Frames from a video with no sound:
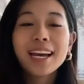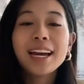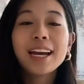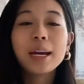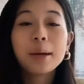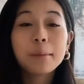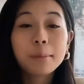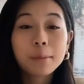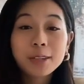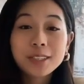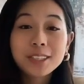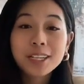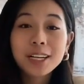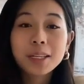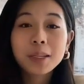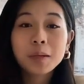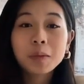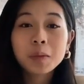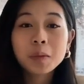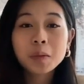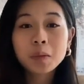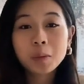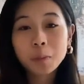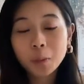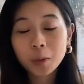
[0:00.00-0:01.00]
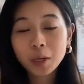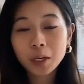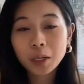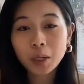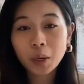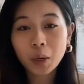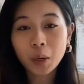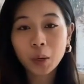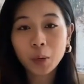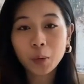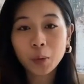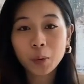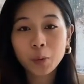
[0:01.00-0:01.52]
In Modelo
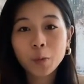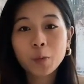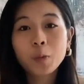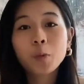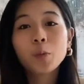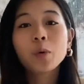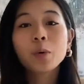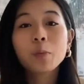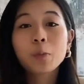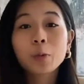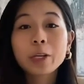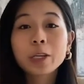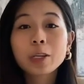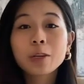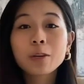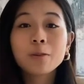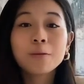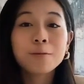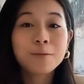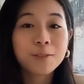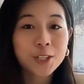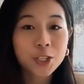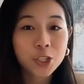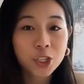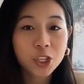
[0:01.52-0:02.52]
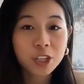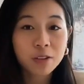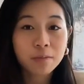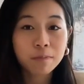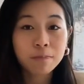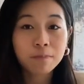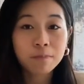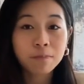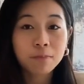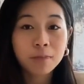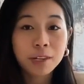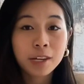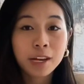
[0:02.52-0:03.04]
2.0, we bring you Vision,
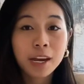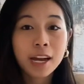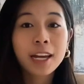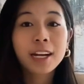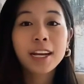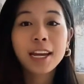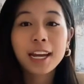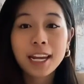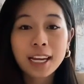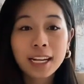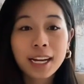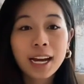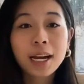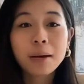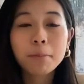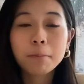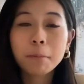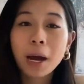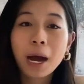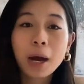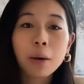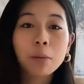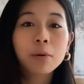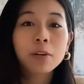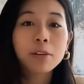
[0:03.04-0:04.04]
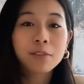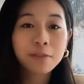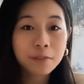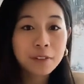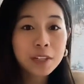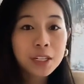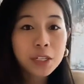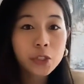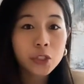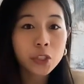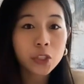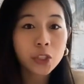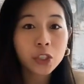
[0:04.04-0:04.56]
an AI-powered
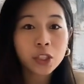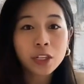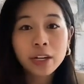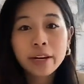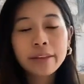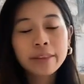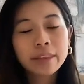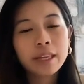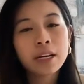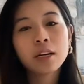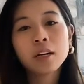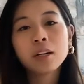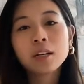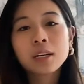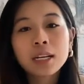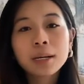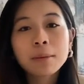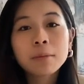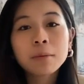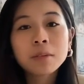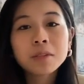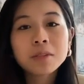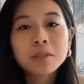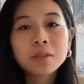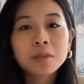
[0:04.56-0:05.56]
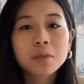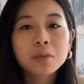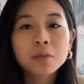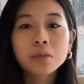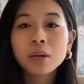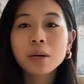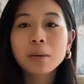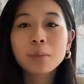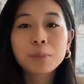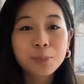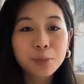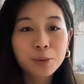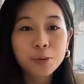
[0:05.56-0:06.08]
feature that enables you to
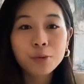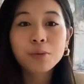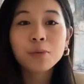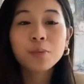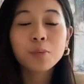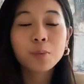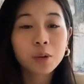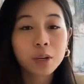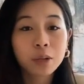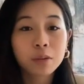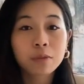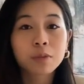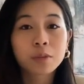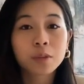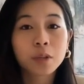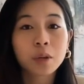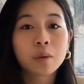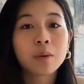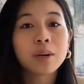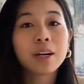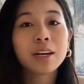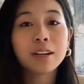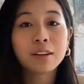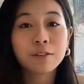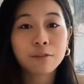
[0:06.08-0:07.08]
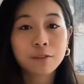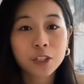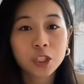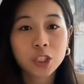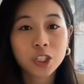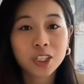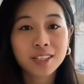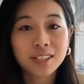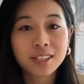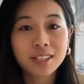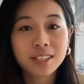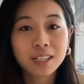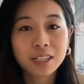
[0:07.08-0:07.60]
improve workflow and
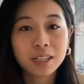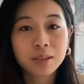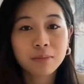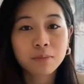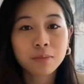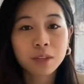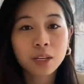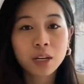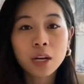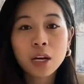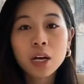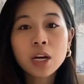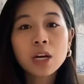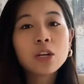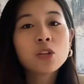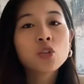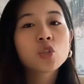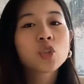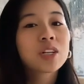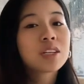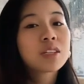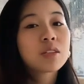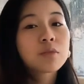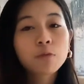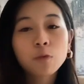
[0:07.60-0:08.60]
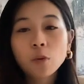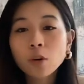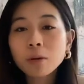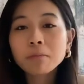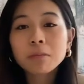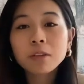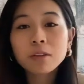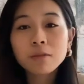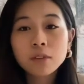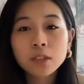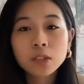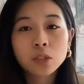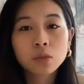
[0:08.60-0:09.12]
efficiency, transform the
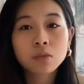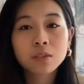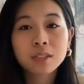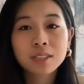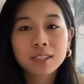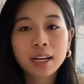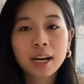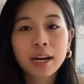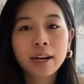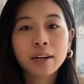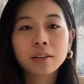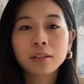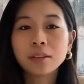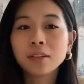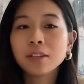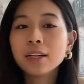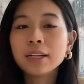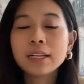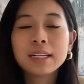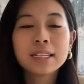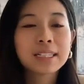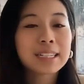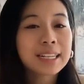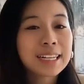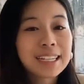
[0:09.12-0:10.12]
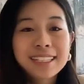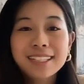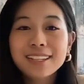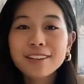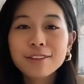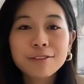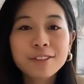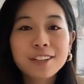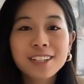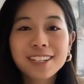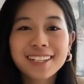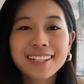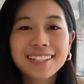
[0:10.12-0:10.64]
visual style, test
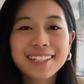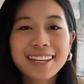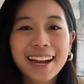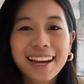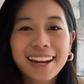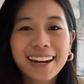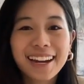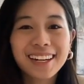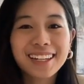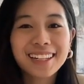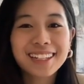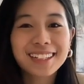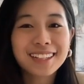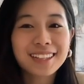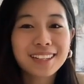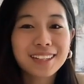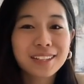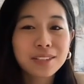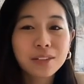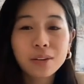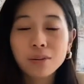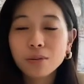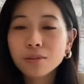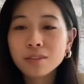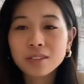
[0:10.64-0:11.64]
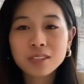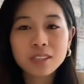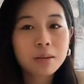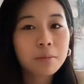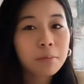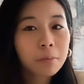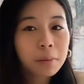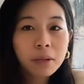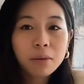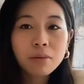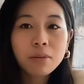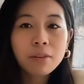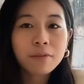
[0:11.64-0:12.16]
different design ideas, or
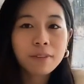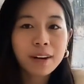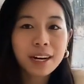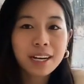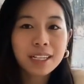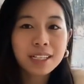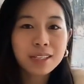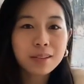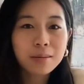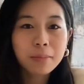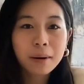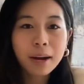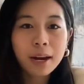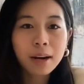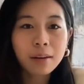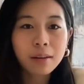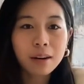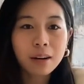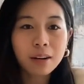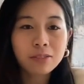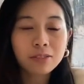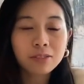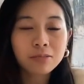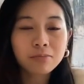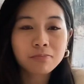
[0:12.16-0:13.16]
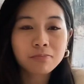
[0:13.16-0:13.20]
simply revise the background.